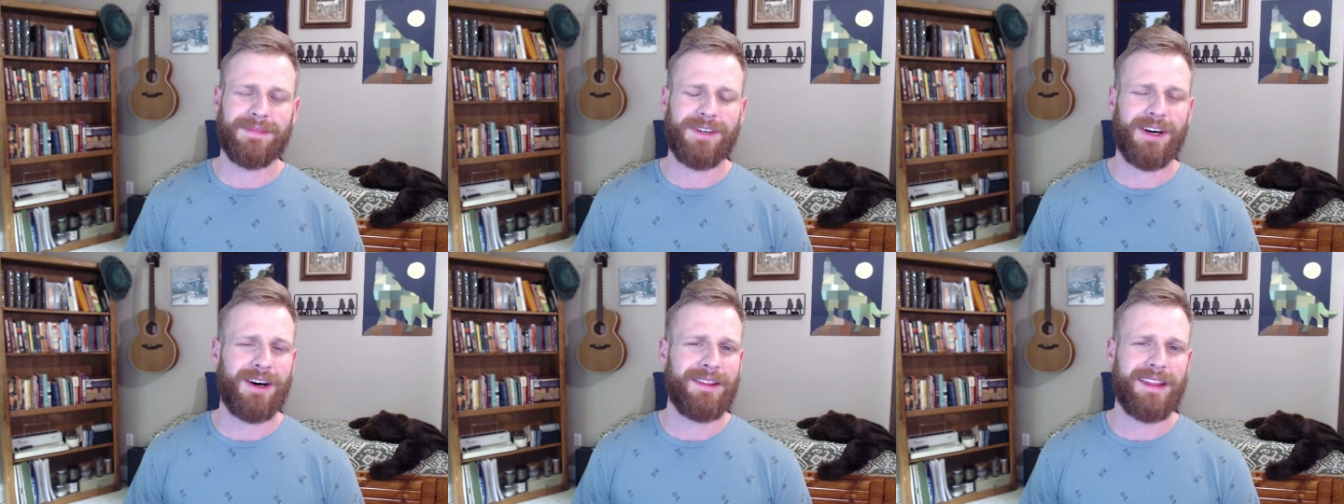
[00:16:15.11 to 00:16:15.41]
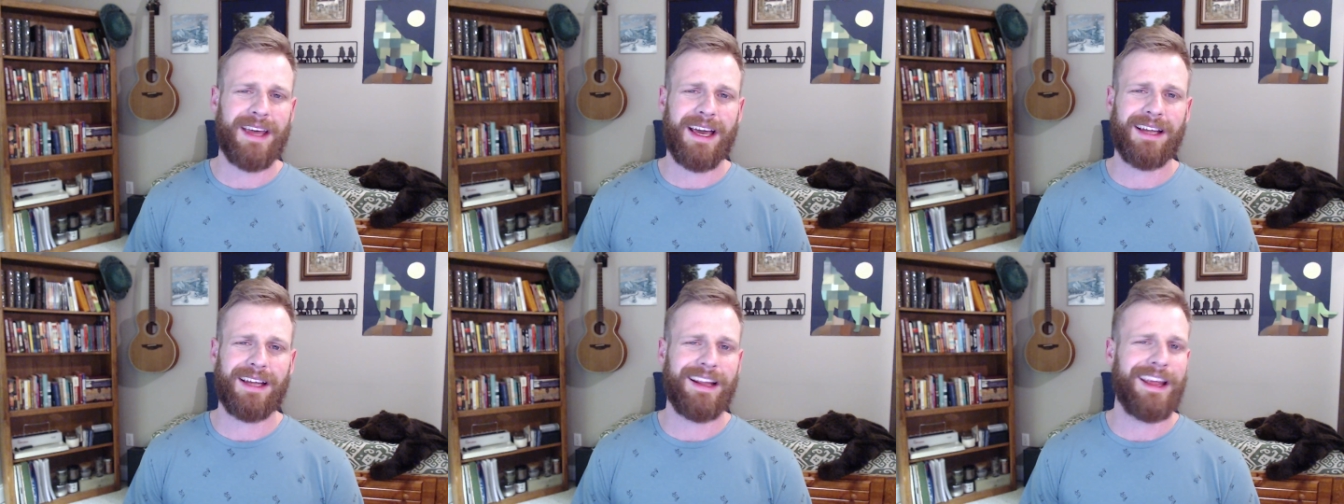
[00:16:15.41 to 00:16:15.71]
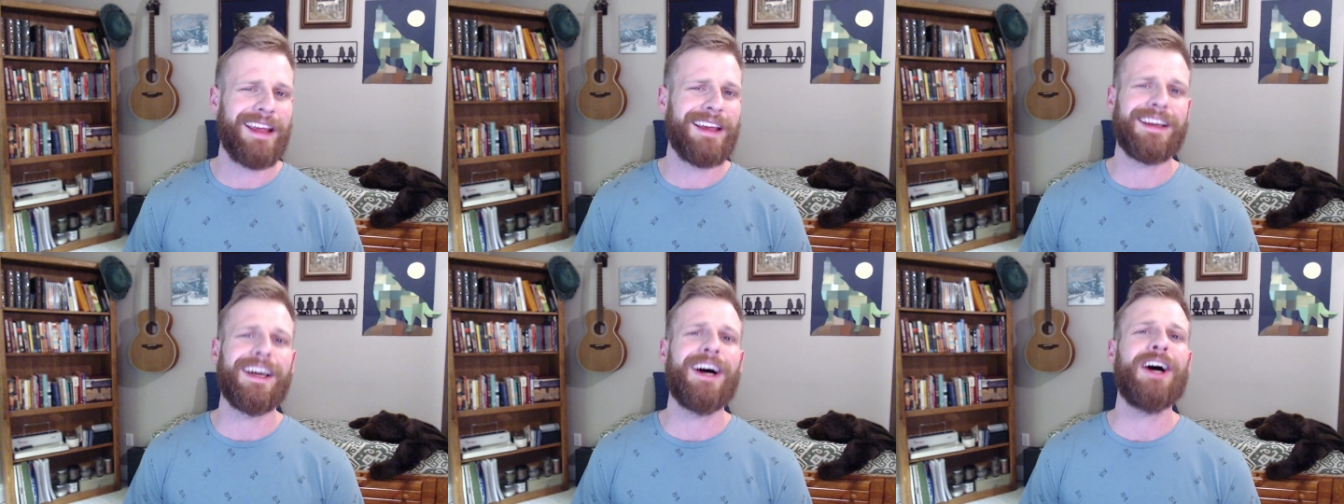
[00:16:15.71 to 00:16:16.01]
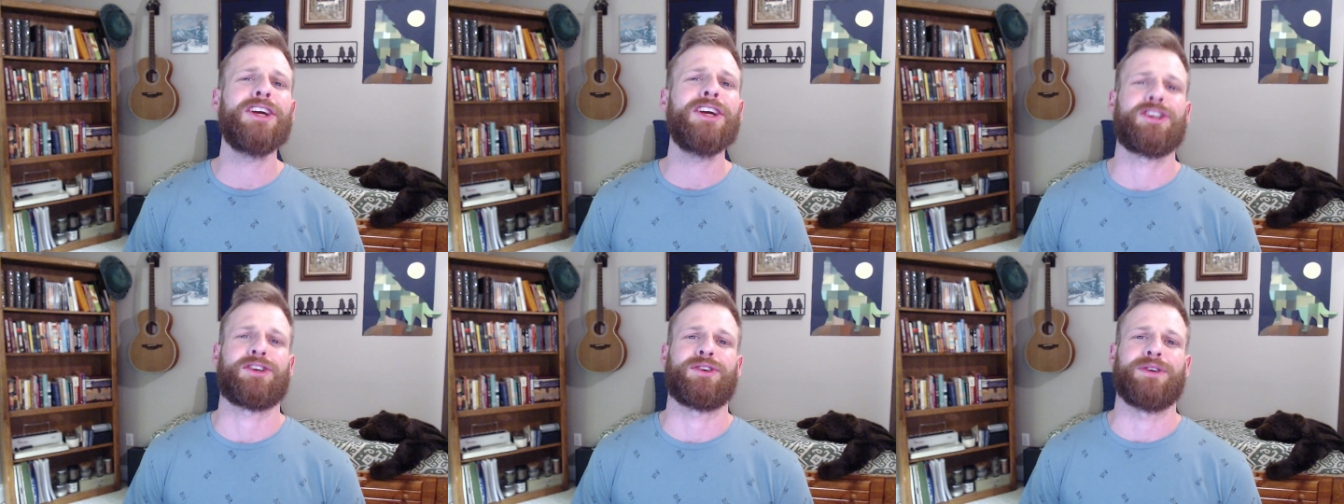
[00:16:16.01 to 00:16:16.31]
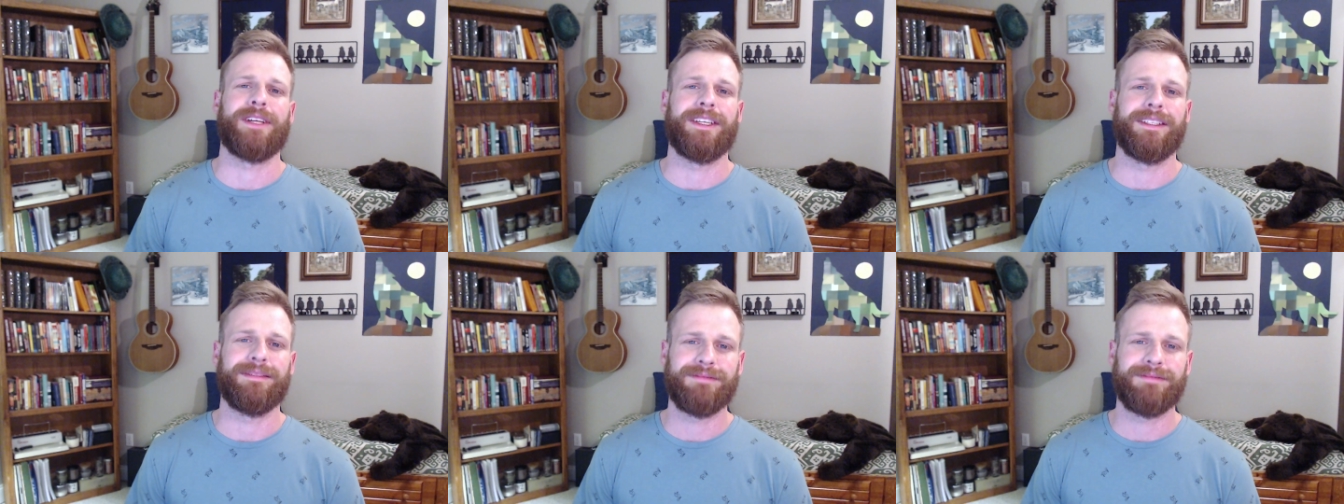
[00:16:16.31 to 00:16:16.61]
all that ain't
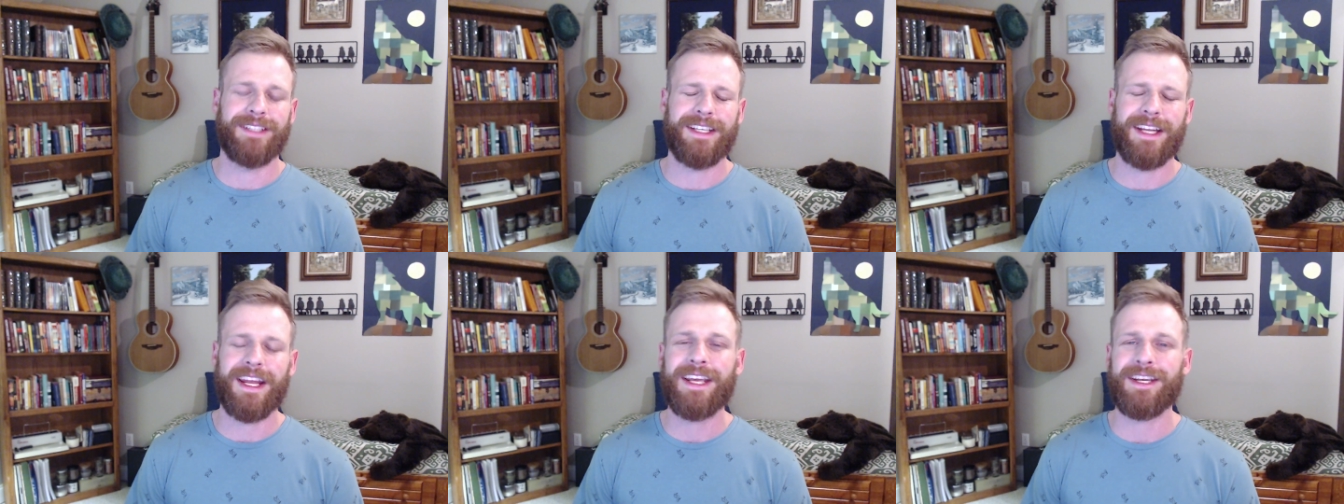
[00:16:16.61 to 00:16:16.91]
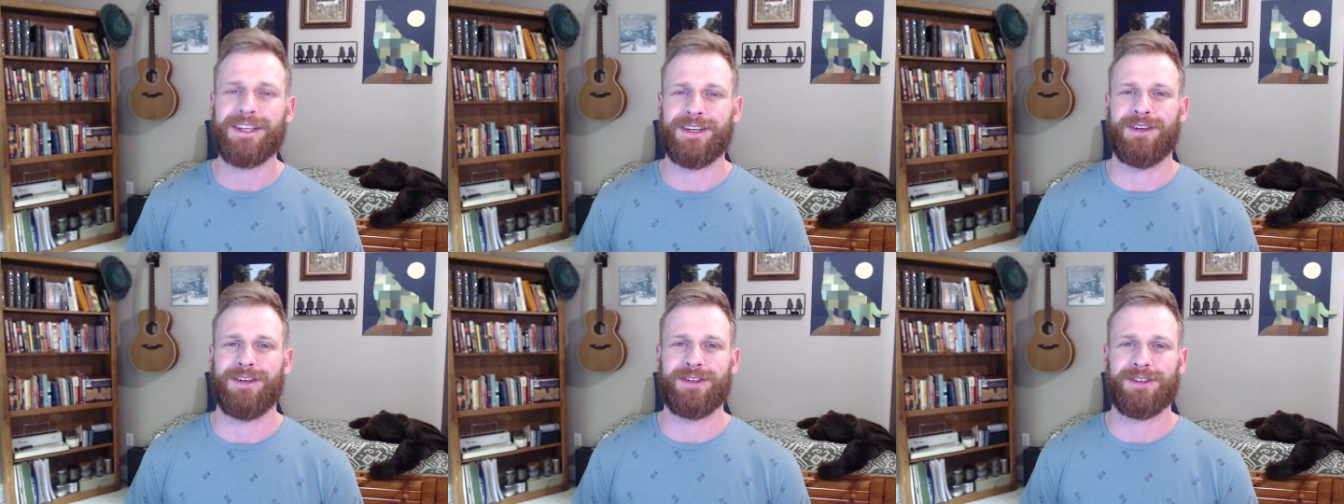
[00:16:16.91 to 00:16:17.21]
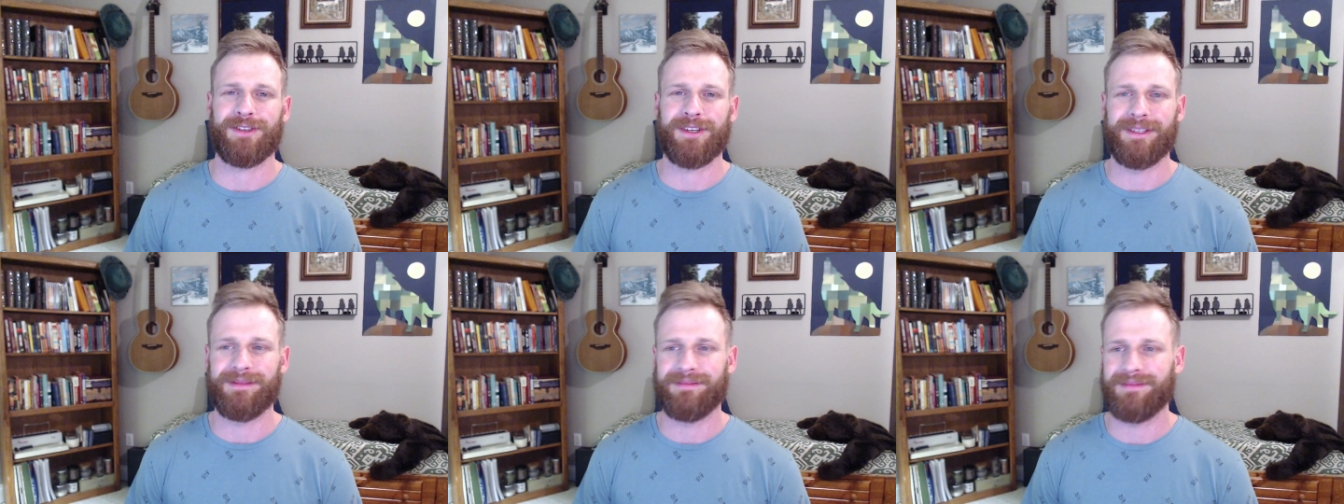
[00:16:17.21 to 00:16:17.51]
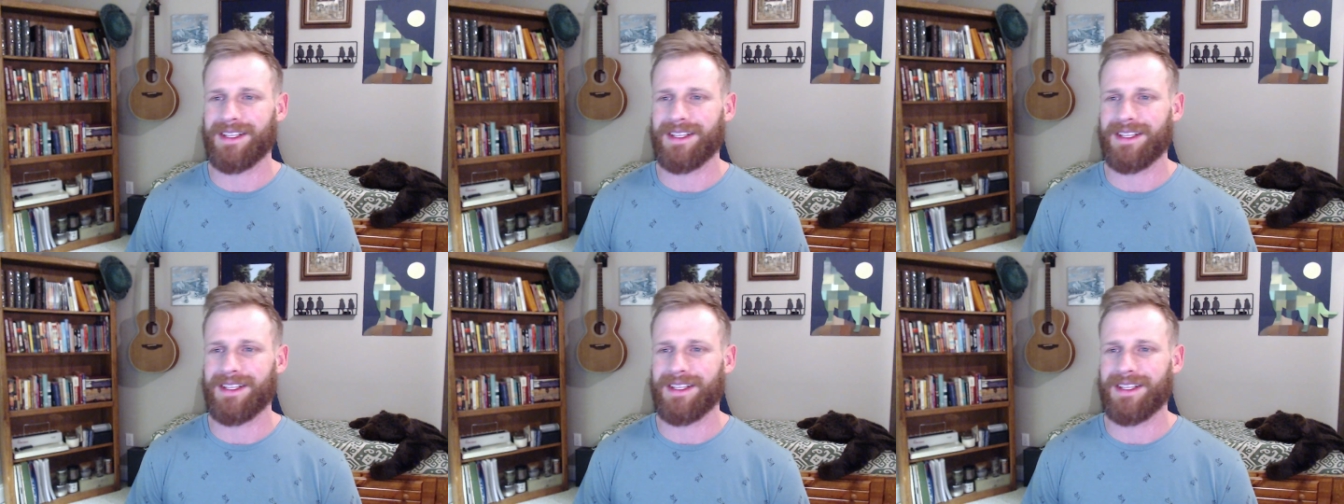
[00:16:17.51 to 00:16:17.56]
country. It ain't country.